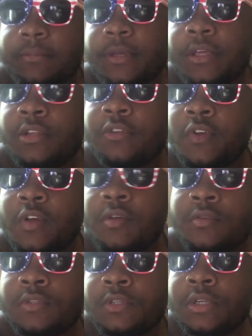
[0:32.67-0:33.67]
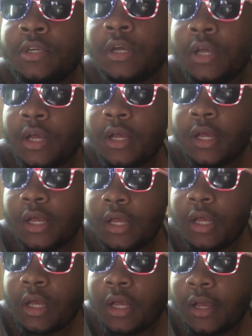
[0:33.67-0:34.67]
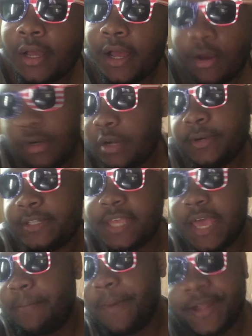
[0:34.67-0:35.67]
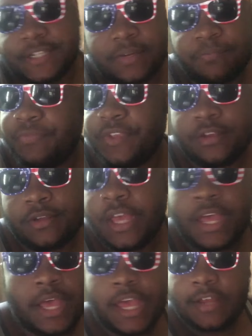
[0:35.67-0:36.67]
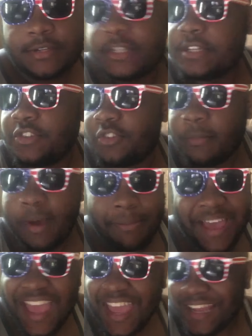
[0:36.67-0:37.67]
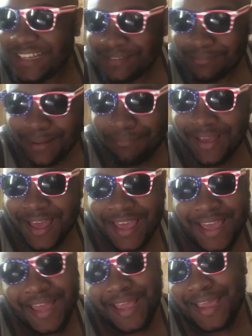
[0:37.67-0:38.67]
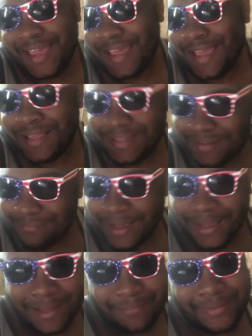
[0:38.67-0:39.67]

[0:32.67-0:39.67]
up my eardrums, I don't know what to say about you. You you just enjoy my pain, my pain, my